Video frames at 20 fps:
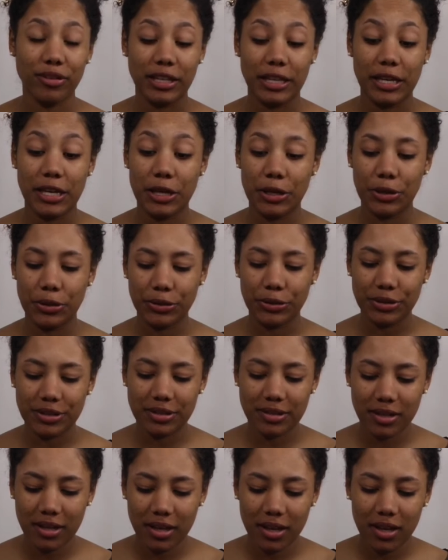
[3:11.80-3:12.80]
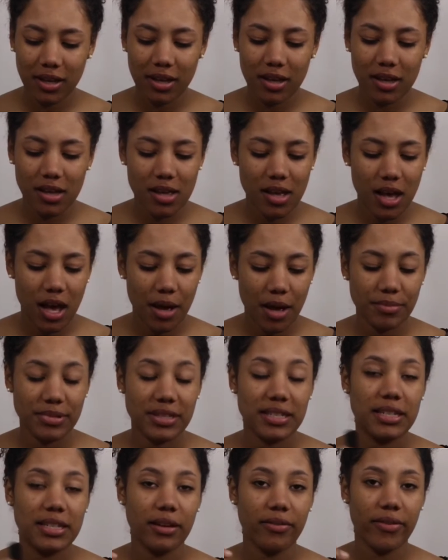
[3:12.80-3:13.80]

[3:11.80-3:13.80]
Hills stick